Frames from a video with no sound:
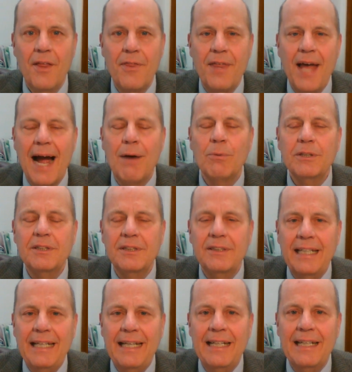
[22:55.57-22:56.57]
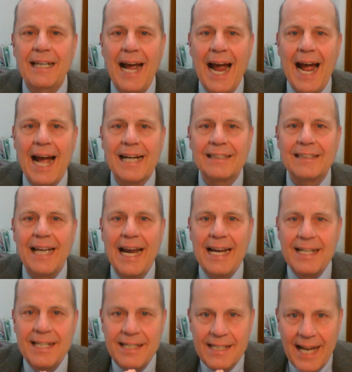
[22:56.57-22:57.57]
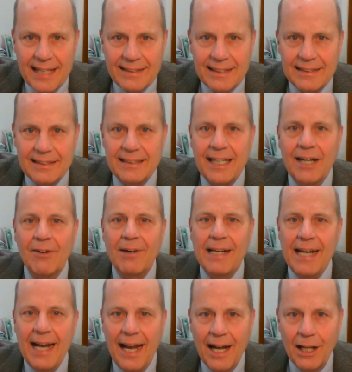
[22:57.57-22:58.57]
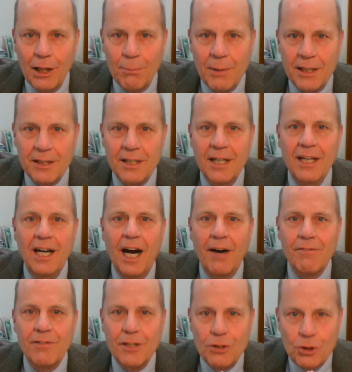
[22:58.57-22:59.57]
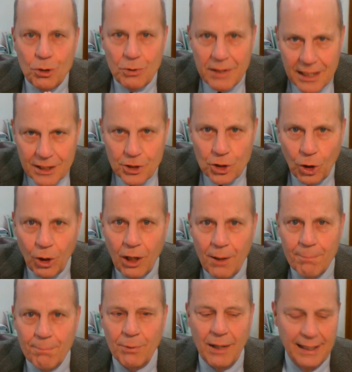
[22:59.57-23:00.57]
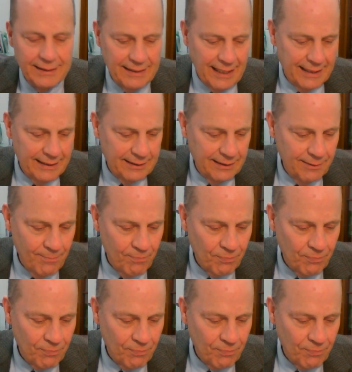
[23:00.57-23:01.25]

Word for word: That was seen as a necessary element of the judicial process.